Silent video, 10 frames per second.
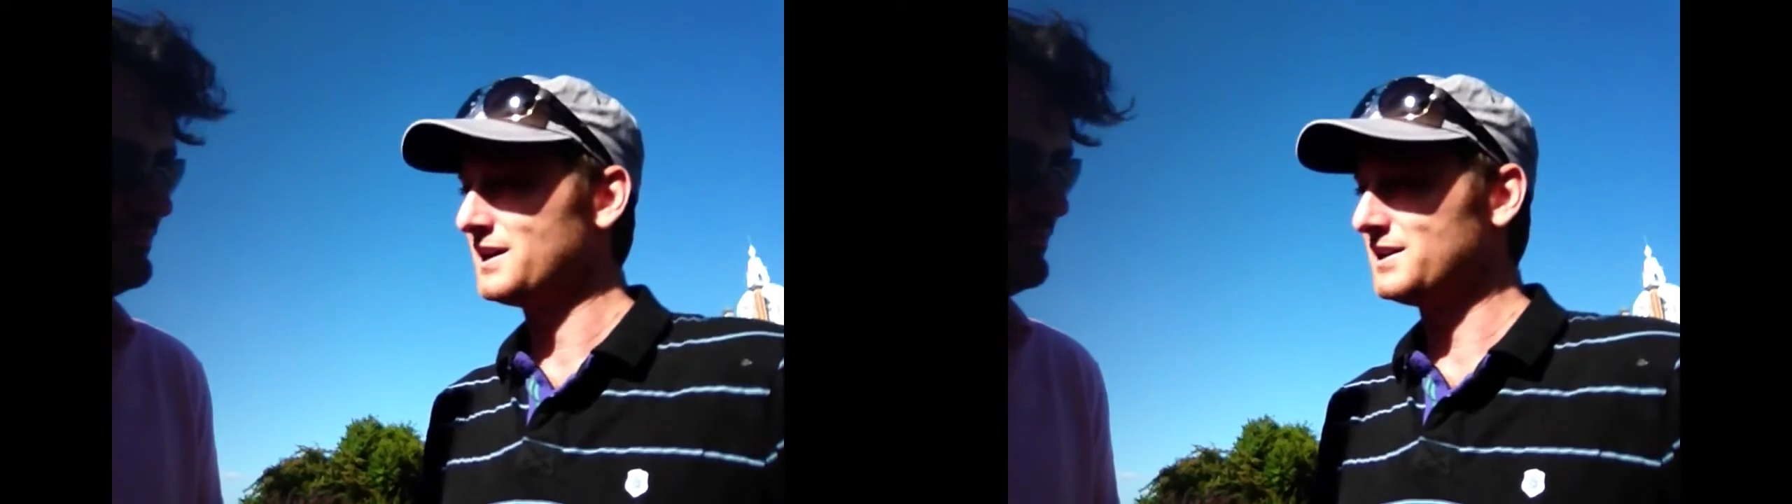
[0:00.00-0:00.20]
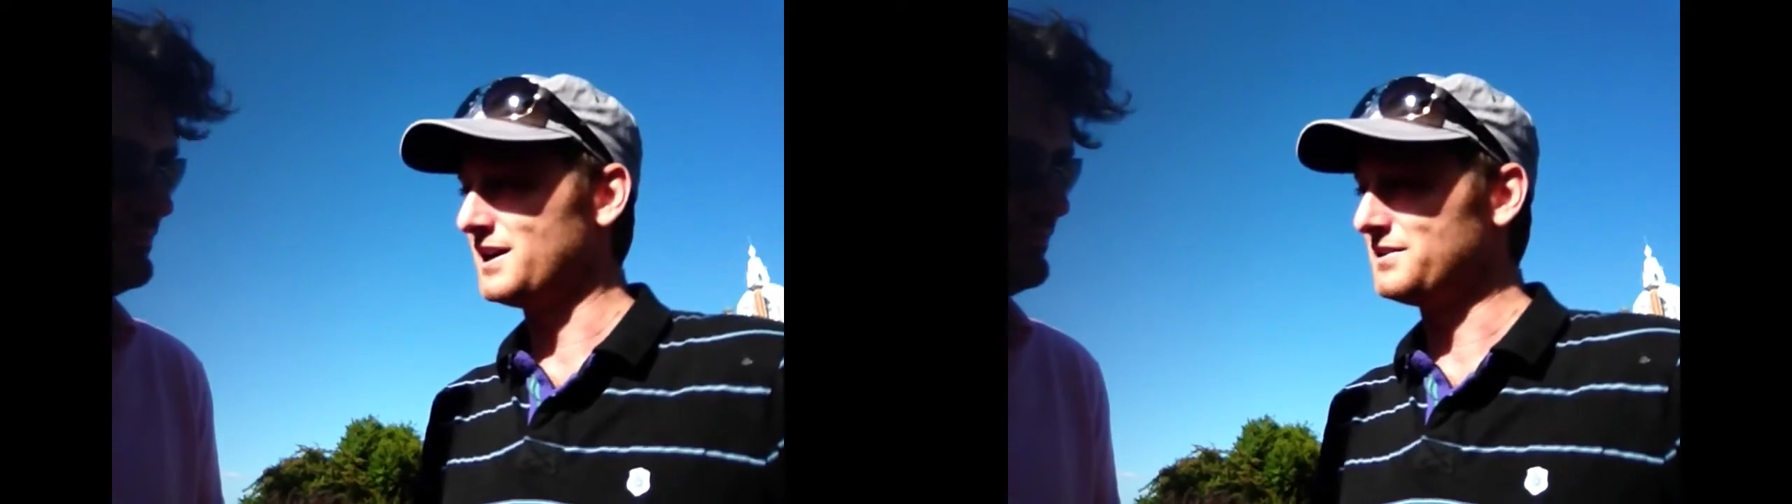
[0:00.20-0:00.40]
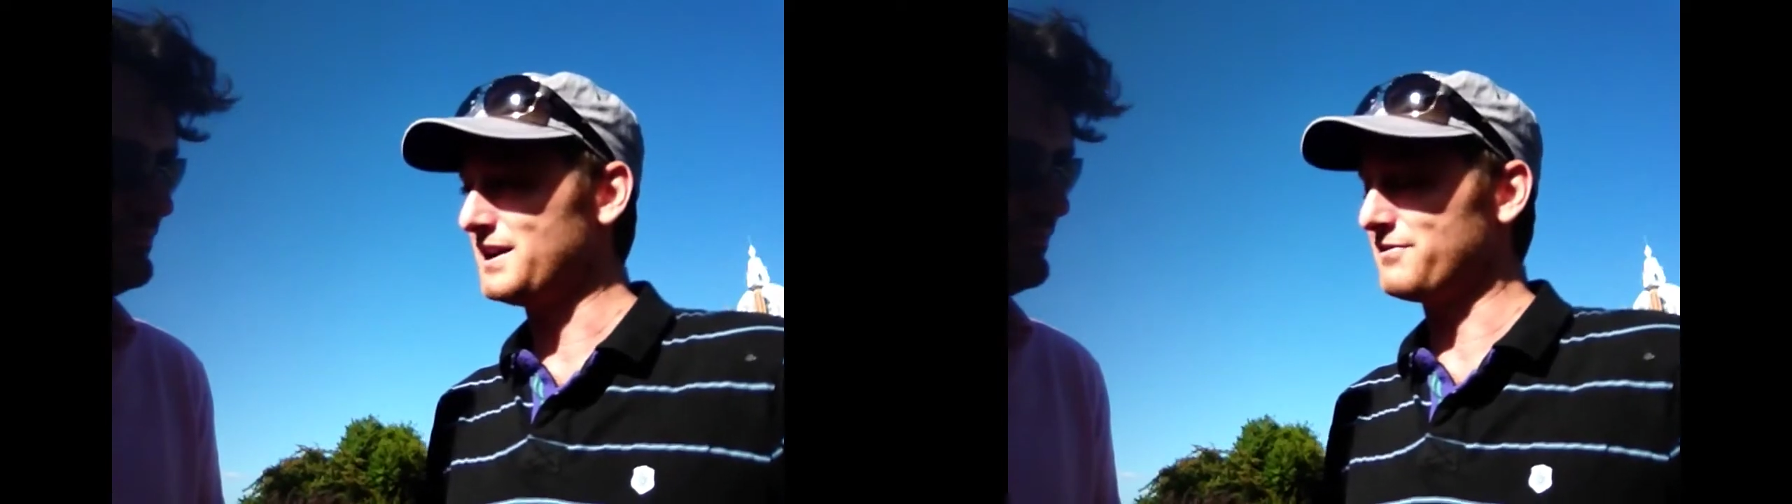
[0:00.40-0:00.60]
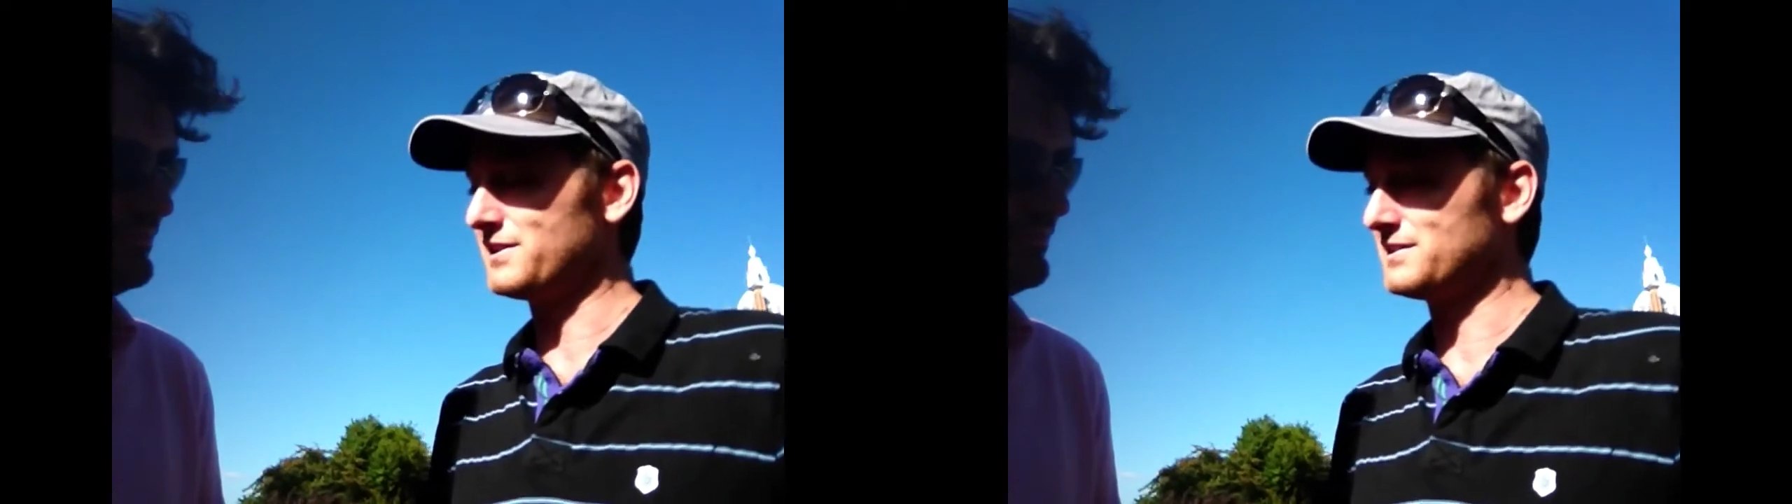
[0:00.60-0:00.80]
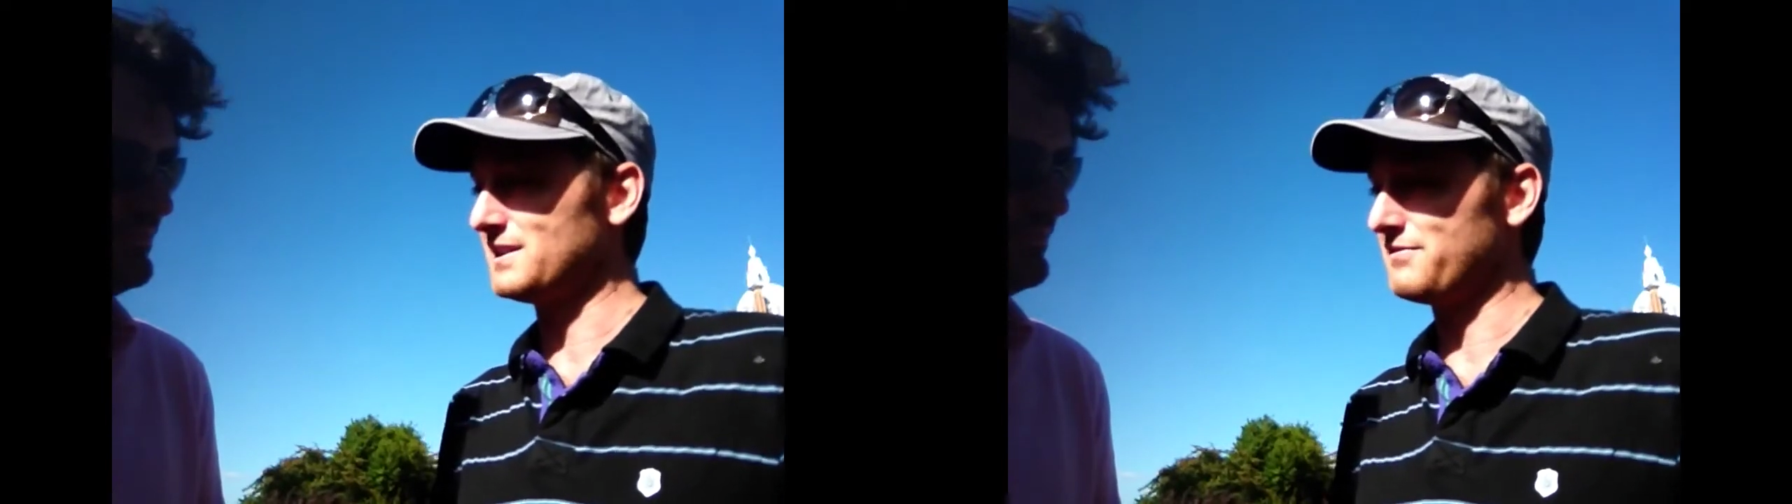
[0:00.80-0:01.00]

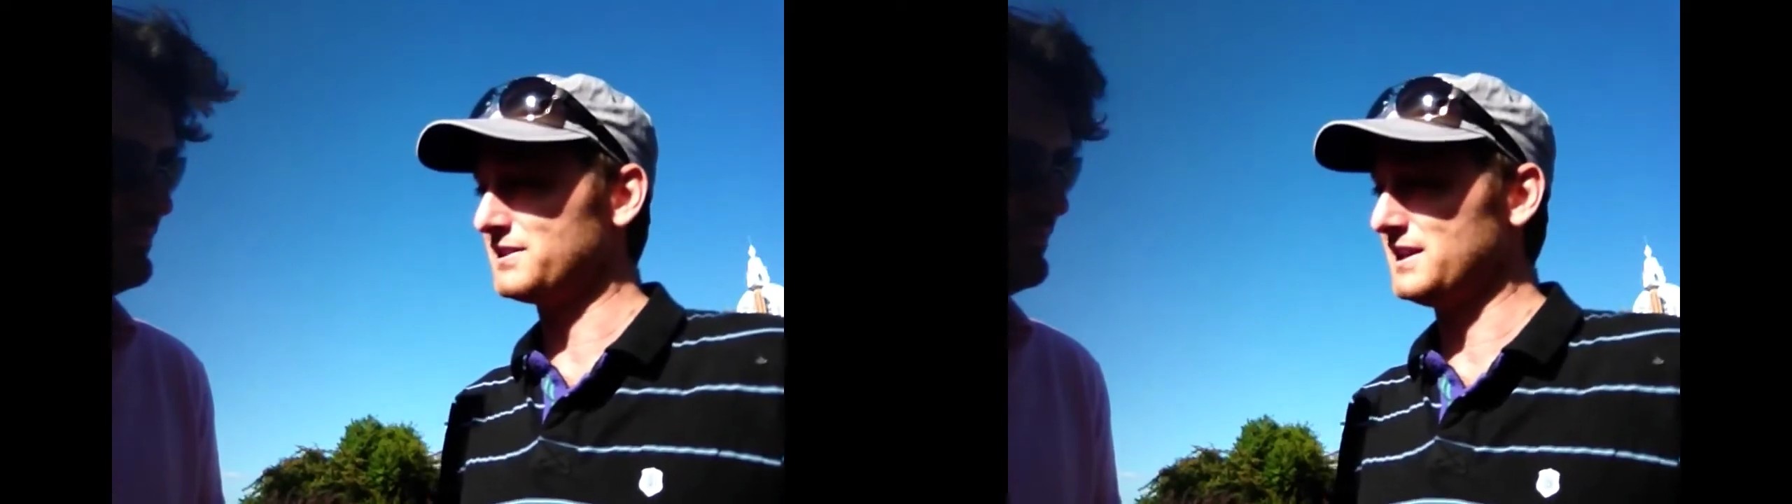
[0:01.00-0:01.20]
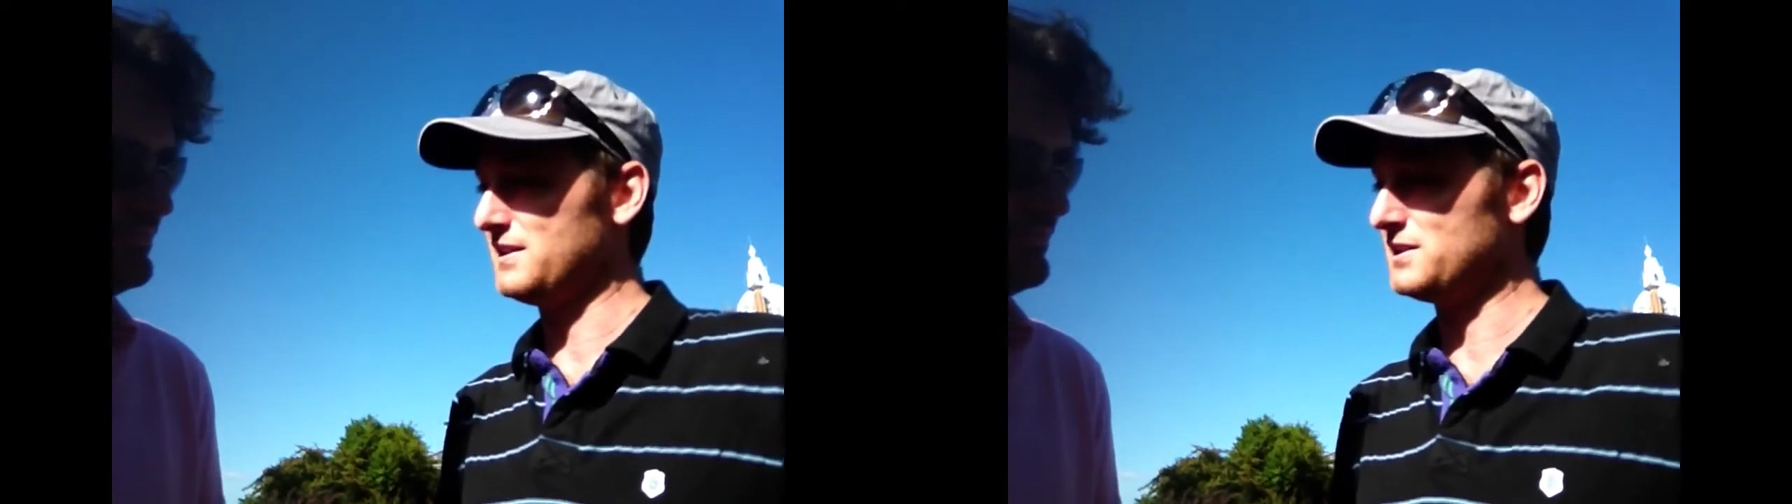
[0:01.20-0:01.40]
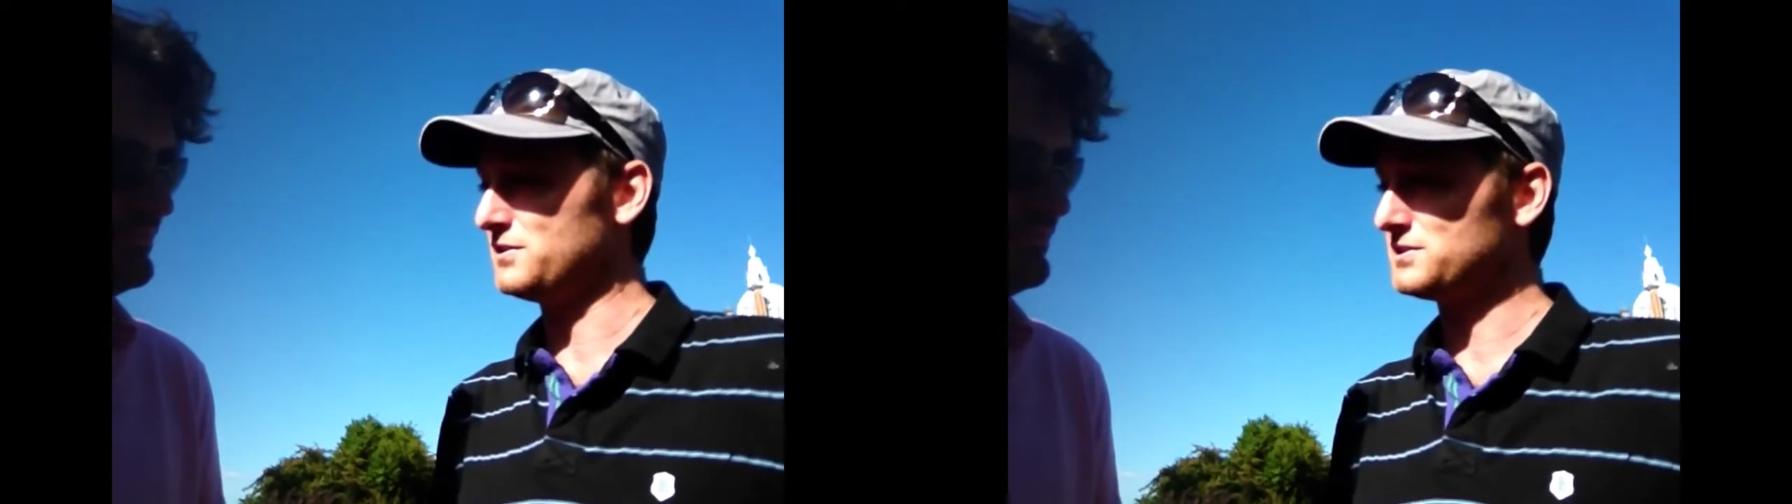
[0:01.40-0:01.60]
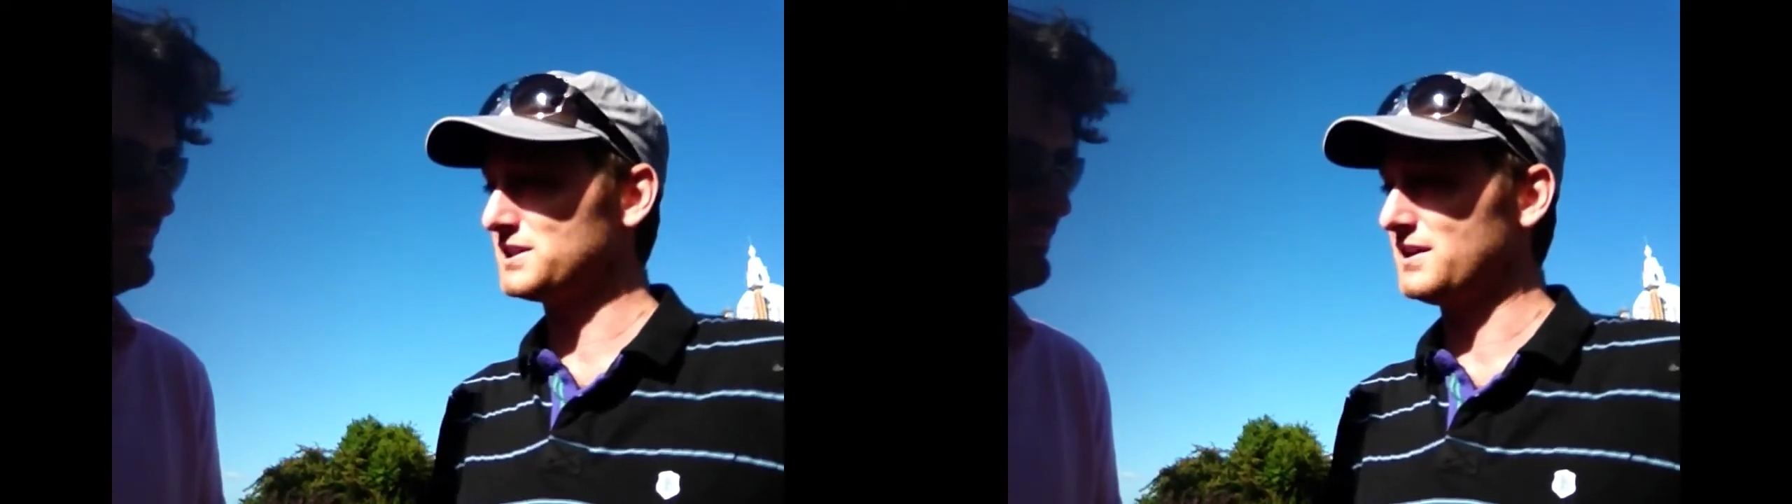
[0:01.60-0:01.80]
nothing that you don't